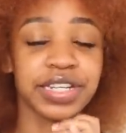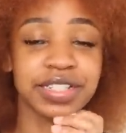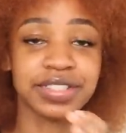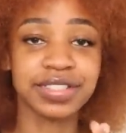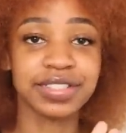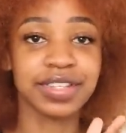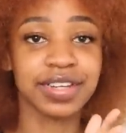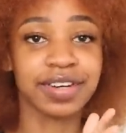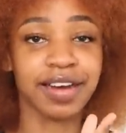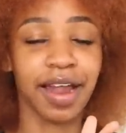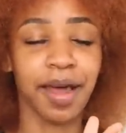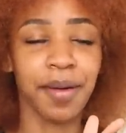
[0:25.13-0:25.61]

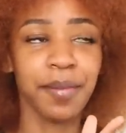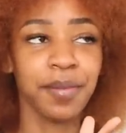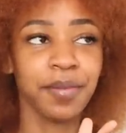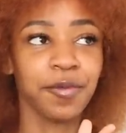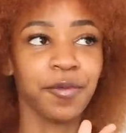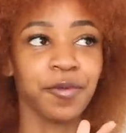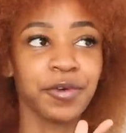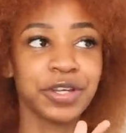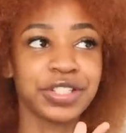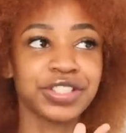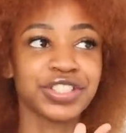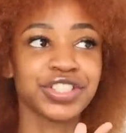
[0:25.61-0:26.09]

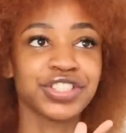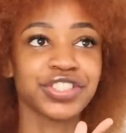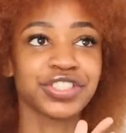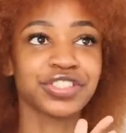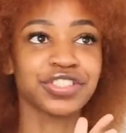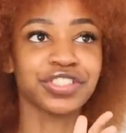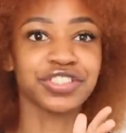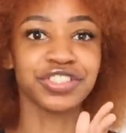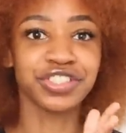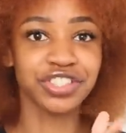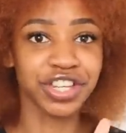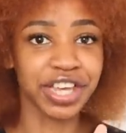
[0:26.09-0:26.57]
Instagram, which
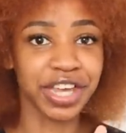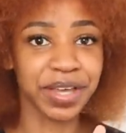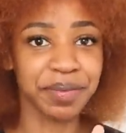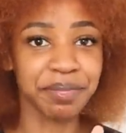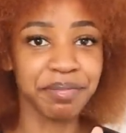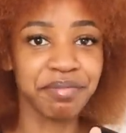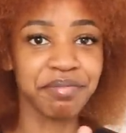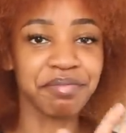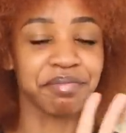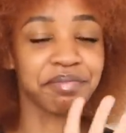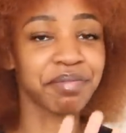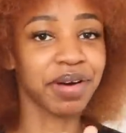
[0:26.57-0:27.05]

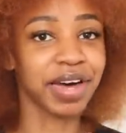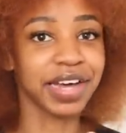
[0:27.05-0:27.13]
shame,